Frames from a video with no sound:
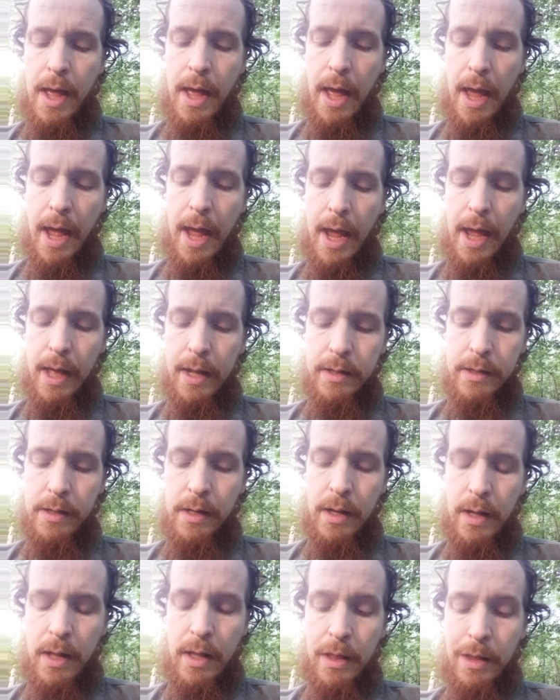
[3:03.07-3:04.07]
and
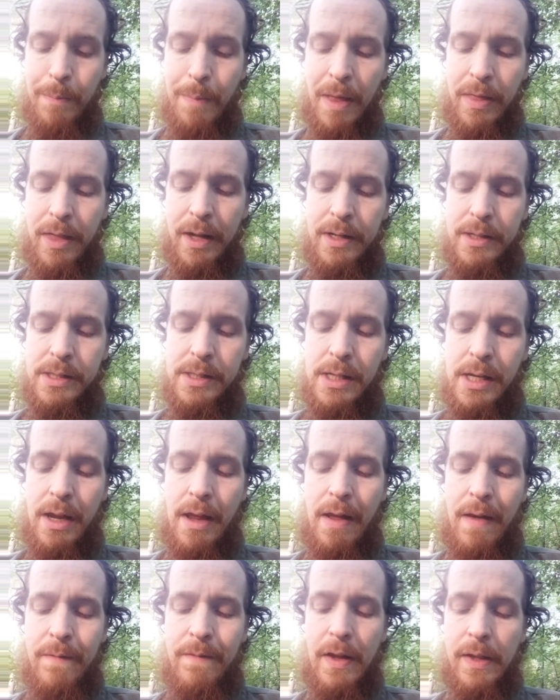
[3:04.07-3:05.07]
the Methodist
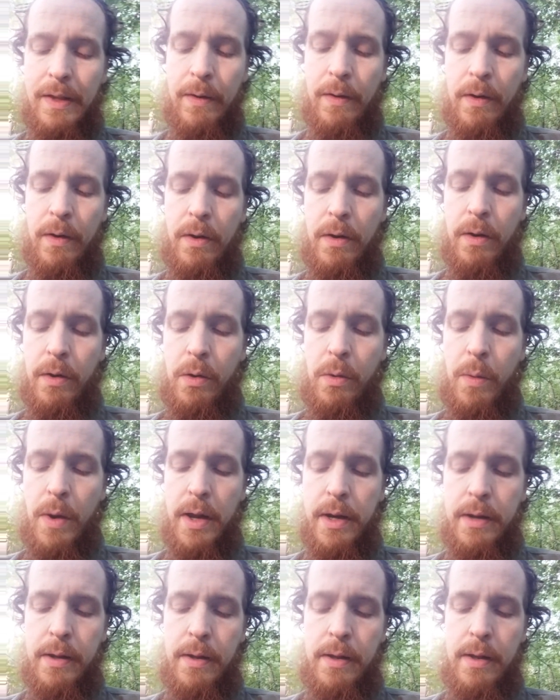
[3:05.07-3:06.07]
feller
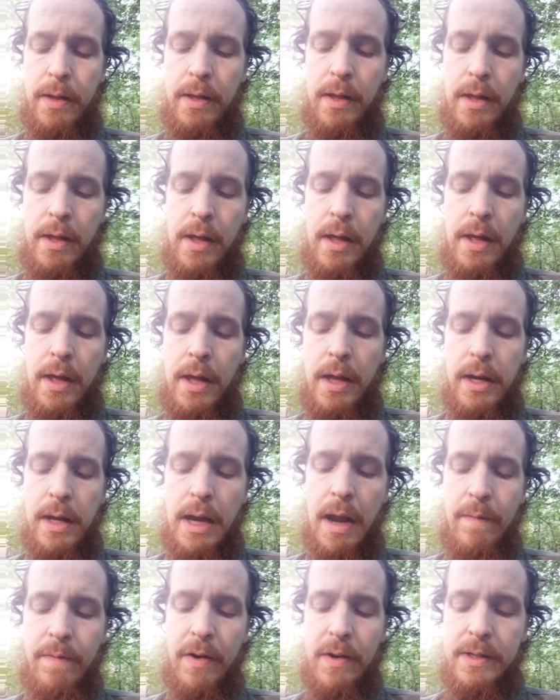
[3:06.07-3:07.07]
quit.
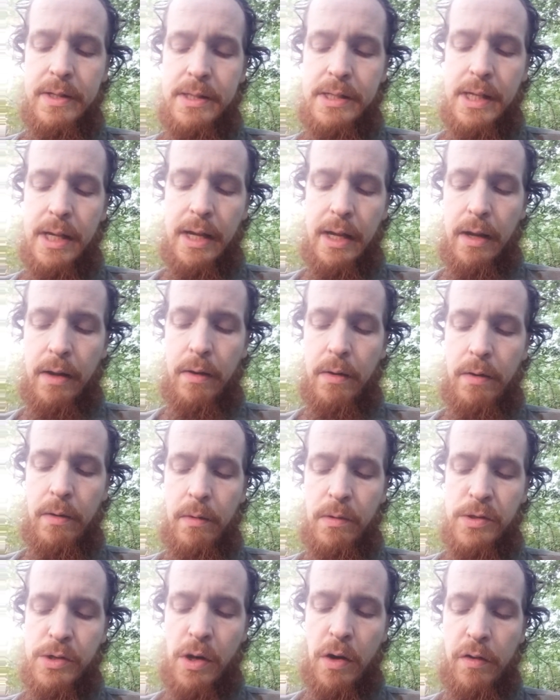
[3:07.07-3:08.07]
Never did see,
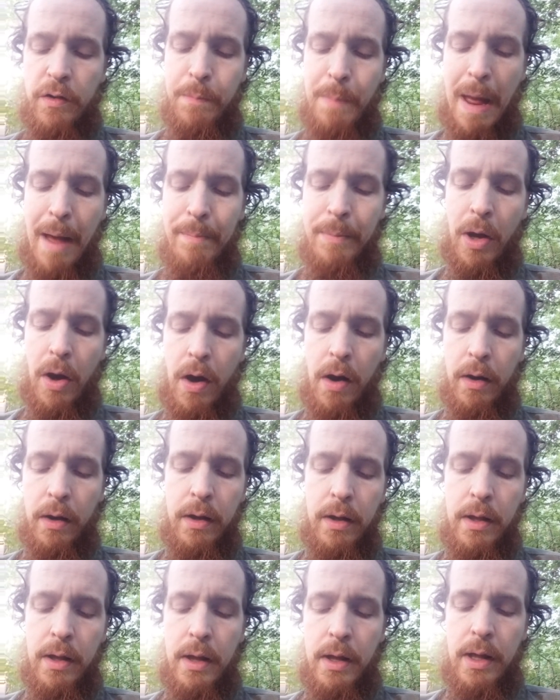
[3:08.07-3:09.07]
resolved Babcock,
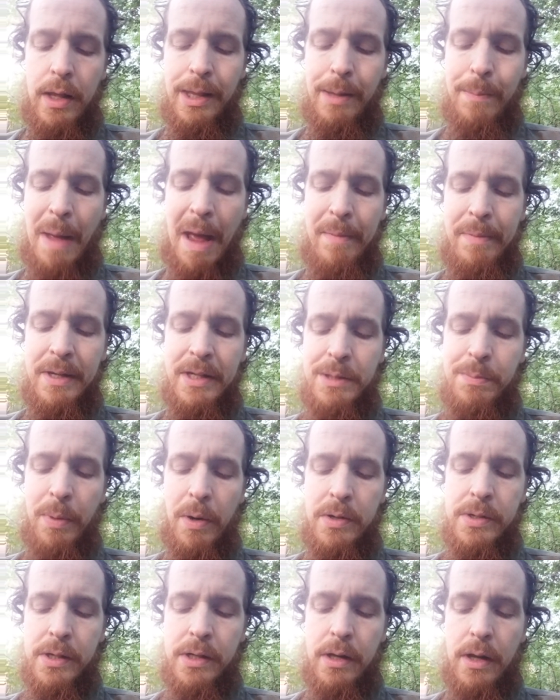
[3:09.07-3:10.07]
the Baptist
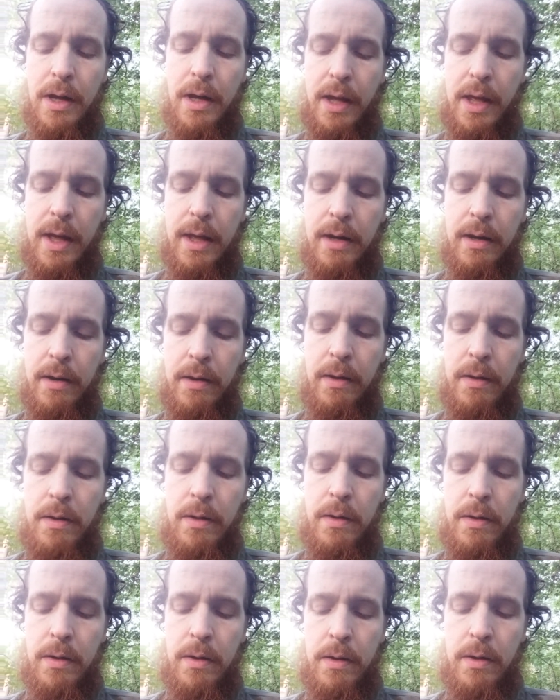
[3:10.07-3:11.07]
person, again.
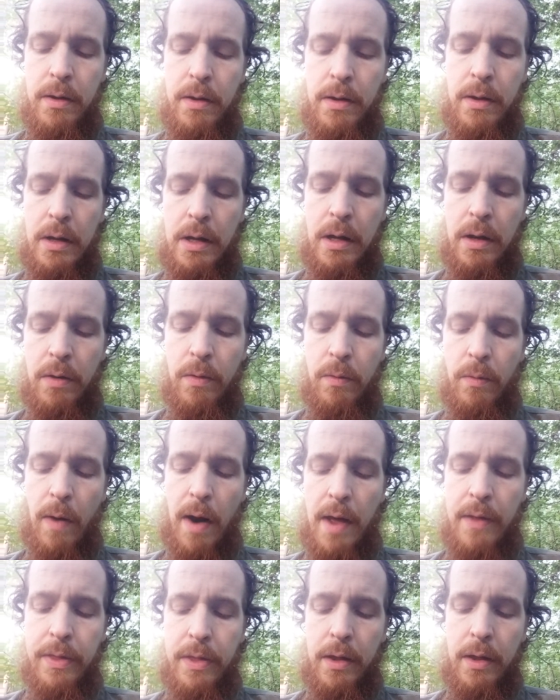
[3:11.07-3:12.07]

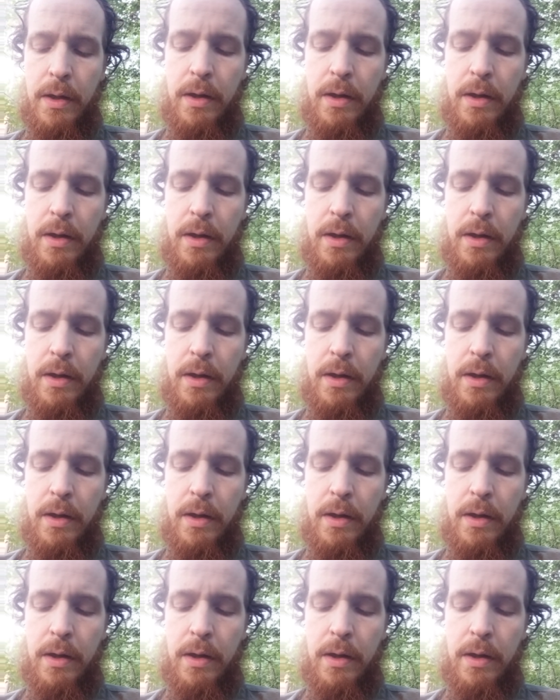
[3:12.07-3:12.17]
Wrath,